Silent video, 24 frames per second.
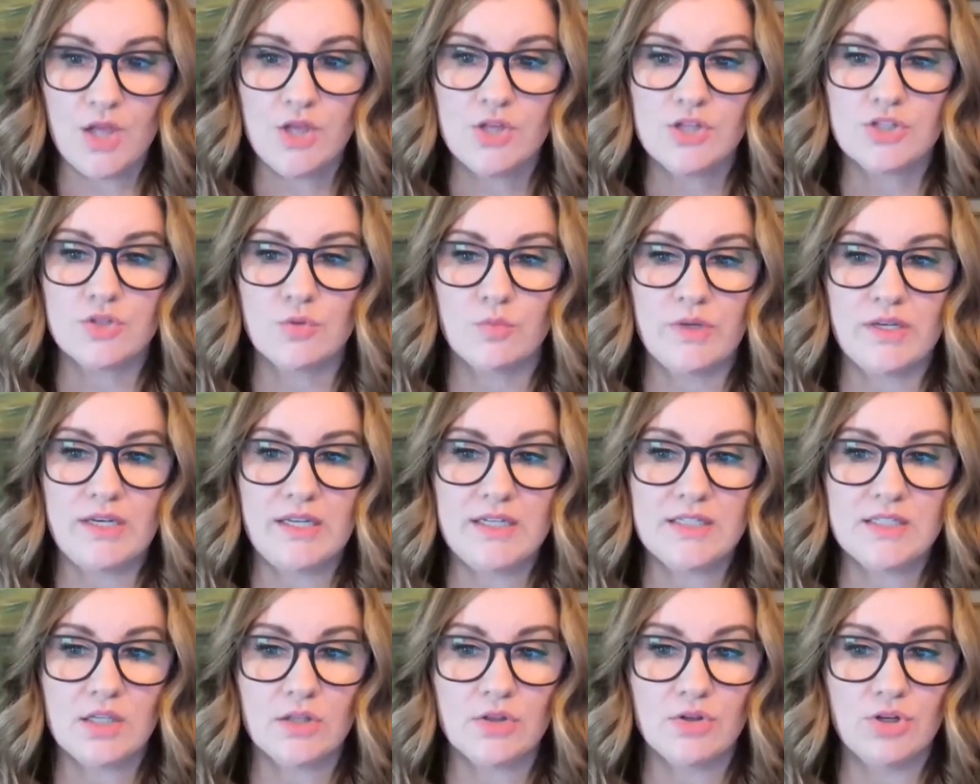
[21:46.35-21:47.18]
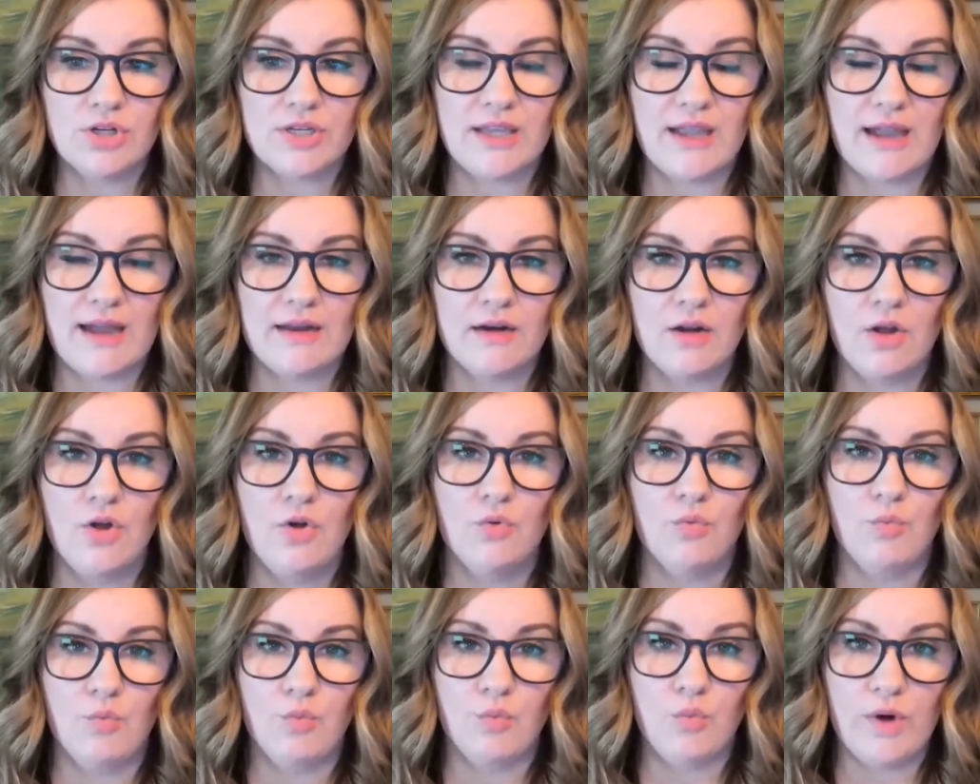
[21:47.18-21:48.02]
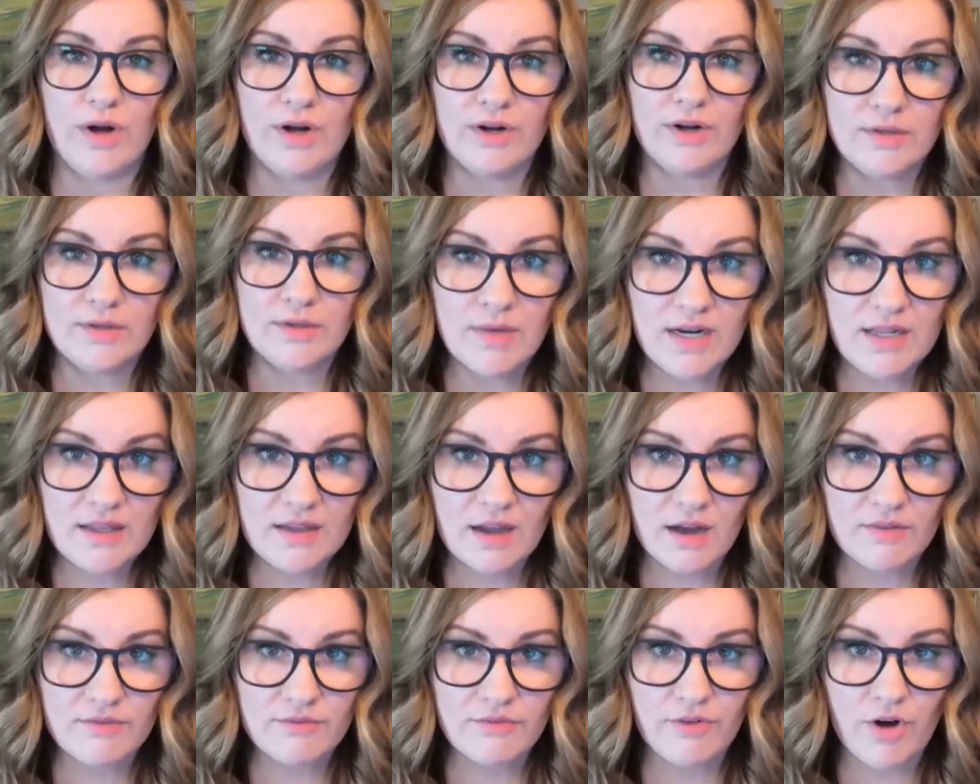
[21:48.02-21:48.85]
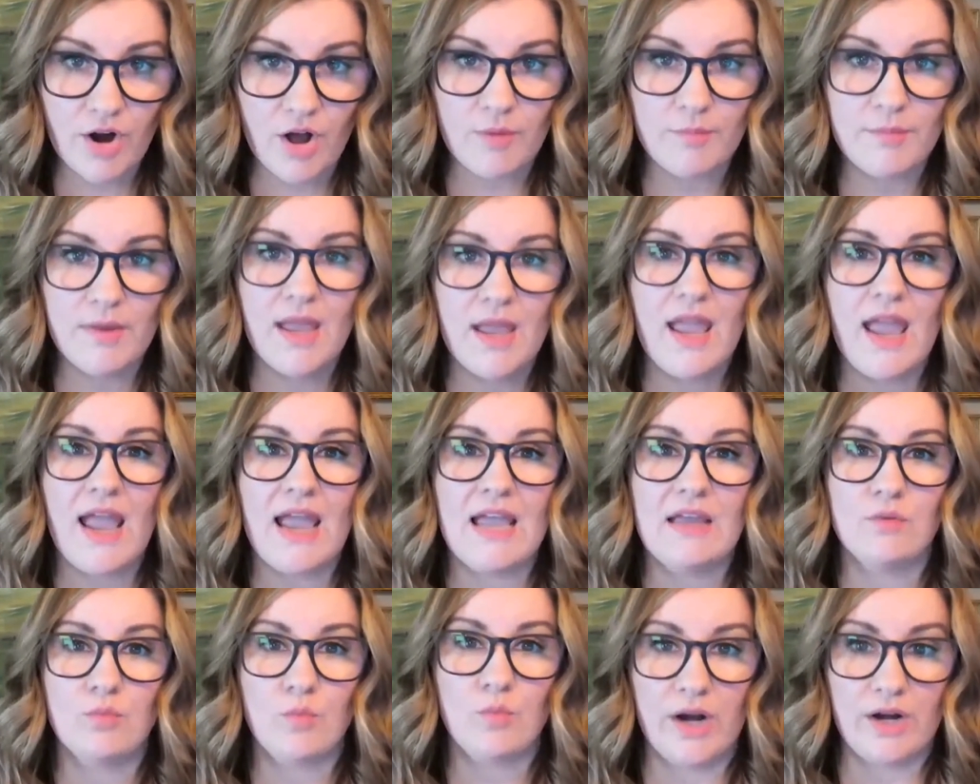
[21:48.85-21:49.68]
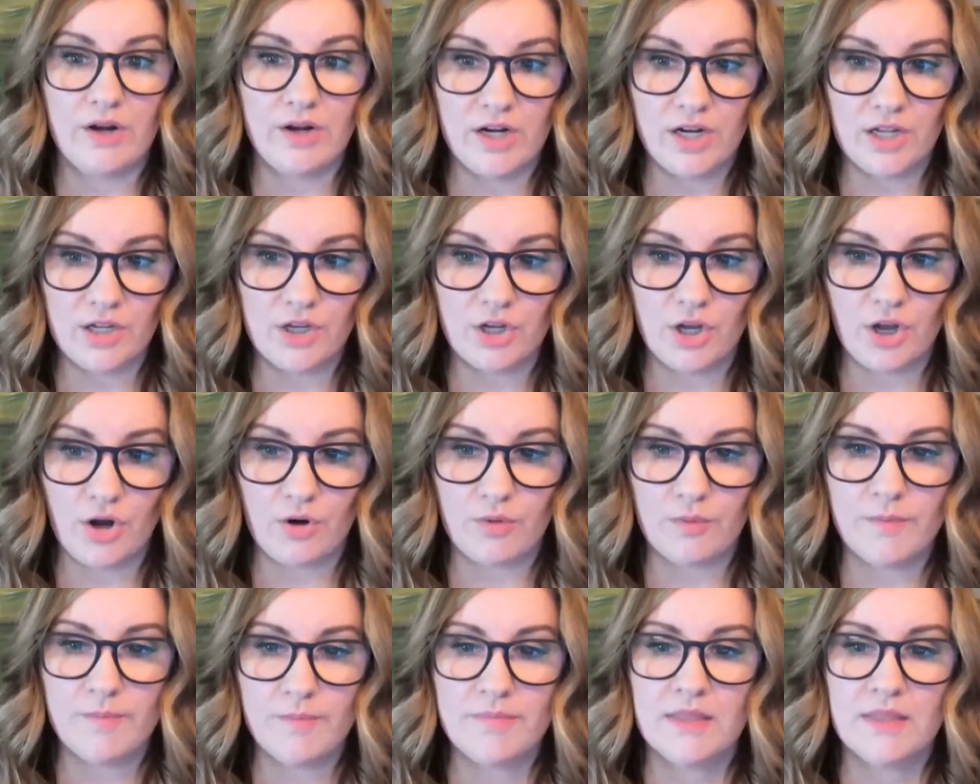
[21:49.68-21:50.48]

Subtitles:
So we need to look at where did money come from and where did it go?